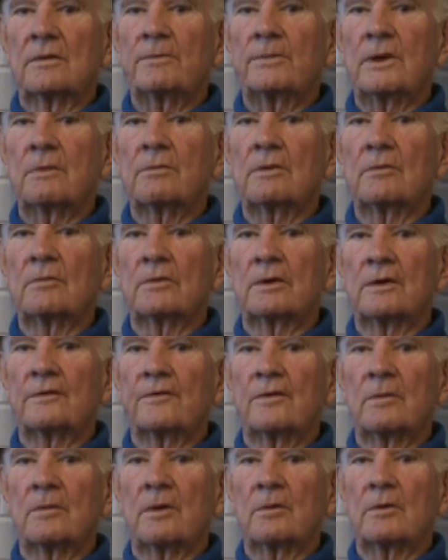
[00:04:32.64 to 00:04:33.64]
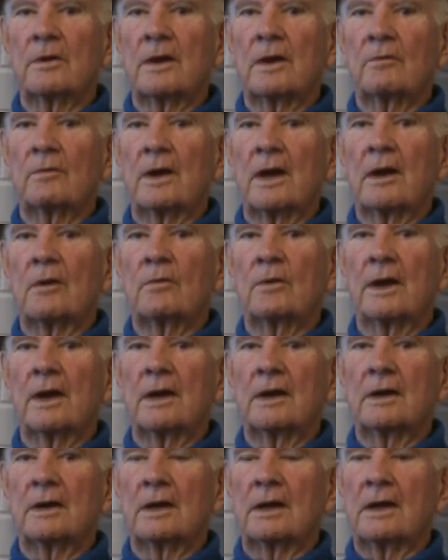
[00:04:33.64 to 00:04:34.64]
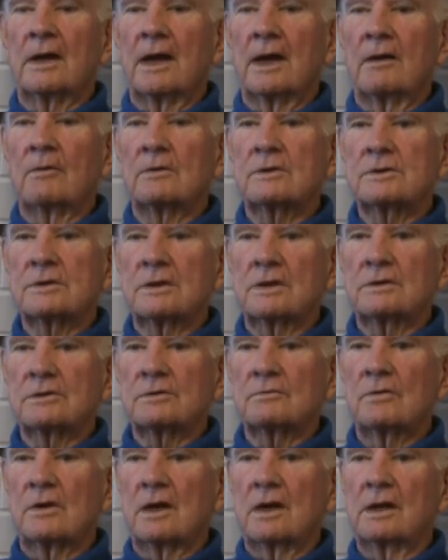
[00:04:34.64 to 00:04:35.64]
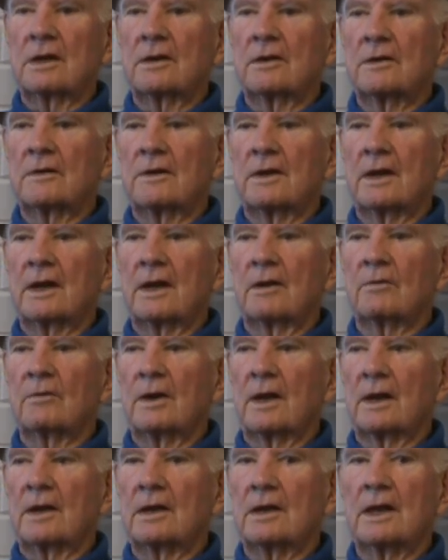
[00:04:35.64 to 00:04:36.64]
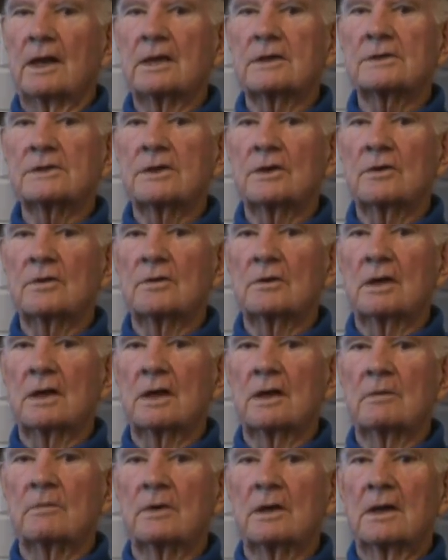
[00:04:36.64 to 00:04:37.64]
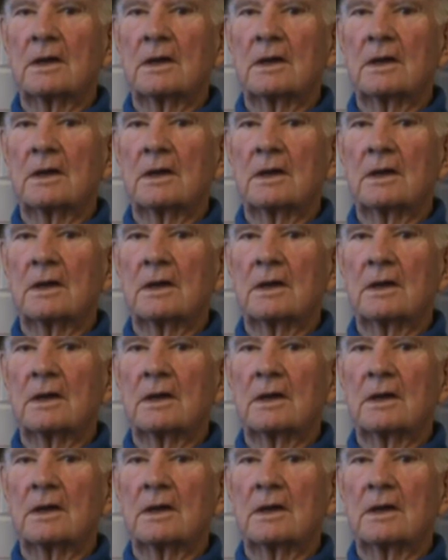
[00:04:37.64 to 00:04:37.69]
The people who worked for me when I ran, I was a squad leader, and then I ran an NCO club